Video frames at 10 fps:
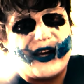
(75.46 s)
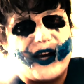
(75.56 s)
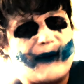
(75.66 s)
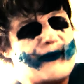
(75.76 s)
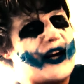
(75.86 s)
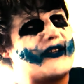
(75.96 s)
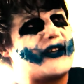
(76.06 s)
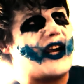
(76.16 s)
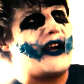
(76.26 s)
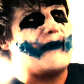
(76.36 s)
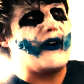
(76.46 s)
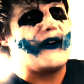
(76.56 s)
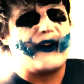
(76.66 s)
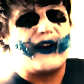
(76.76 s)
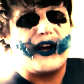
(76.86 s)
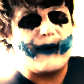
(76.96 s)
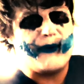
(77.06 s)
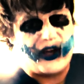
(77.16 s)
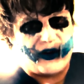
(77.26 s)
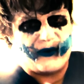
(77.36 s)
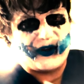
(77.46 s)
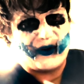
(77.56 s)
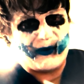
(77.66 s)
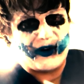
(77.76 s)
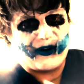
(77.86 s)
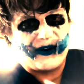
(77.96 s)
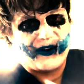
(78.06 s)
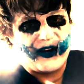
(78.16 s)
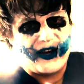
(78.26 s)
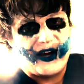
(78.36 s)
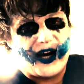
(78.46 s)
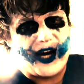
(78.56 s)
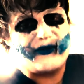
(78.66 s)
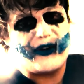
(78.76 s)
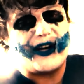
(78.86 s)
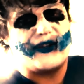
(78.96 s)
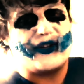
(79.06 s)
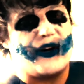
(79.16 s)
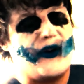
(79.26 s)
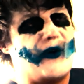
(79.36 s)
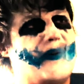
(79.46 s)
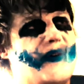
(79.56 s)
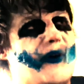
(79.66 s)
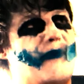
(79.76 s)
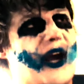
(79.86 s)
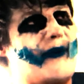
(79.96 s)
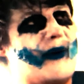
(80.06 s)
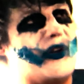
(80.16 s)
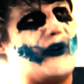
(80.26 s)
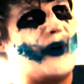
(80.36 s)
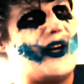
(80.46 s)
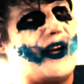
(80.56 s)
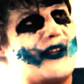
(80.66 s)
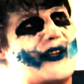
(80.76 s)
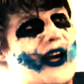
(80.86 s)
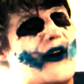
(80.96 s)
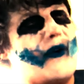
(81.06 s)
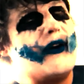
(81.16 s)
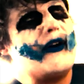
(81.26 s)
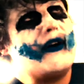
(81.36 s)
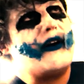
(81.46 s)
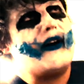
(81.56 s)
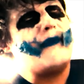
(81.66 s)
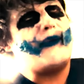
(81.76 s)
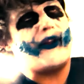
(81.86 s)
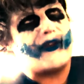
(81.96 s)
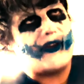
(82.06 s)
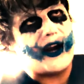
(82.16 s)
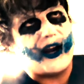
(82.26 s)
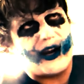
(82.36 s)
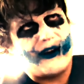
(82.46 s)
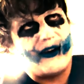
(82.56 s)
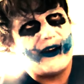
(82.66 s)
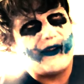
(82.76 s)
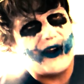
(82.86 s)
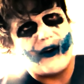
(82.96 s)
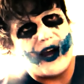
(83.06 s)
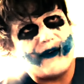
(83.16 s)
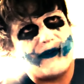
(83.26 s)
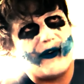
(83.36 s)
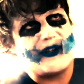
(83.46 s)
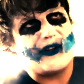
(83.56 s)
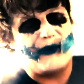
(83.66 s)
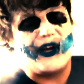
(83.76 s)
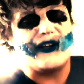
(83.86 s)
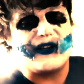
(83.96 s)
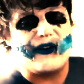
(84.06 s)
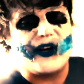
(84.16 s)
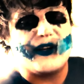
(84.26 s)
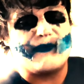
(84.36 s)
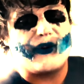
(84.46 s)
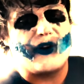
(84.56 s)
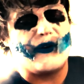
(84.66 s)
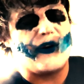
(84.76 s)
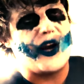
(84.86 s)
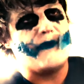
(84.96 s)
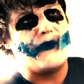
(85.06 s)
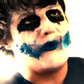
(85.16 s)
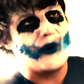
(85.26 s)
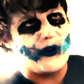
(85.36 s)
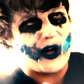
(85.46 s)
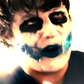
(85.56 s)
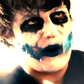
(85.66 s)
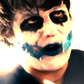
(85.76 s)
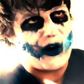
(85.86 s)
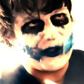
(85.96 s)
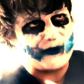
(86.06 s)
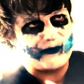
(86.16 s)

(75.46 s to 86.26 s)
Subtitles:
I'm not a schemer. I'm a YouTuber. I try to show the baby blue idiots how pathetic their efforts to be a serious program really are.